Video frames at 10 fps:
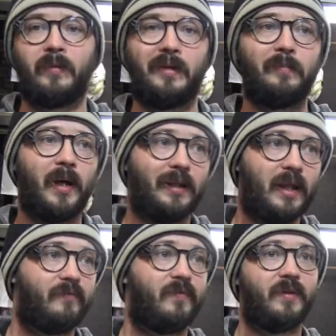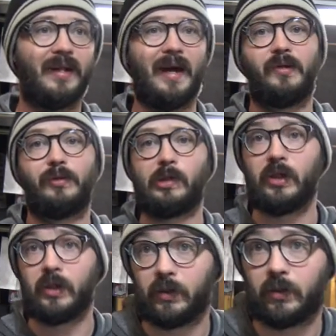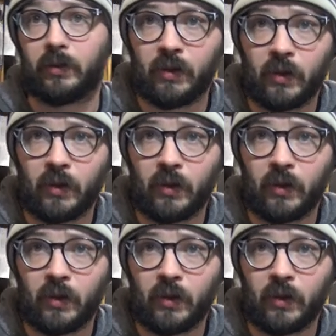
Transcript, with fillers: in my life for the last year.